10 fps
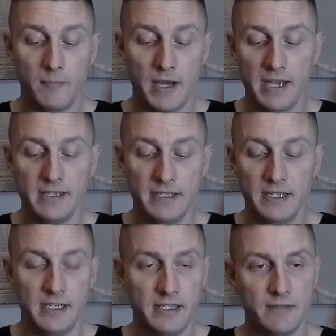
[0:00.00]

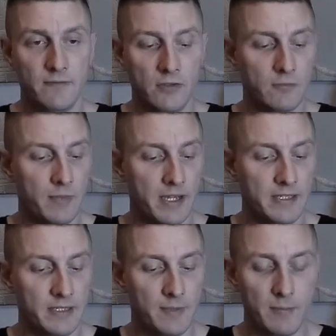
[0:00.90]
Pisces,
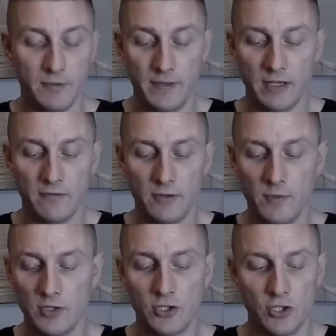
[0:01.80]
people? Thank you very
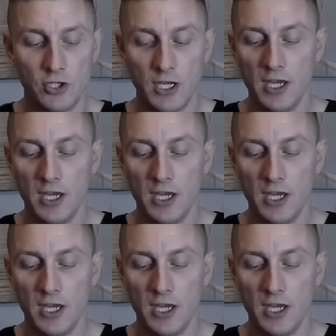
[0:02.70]
much.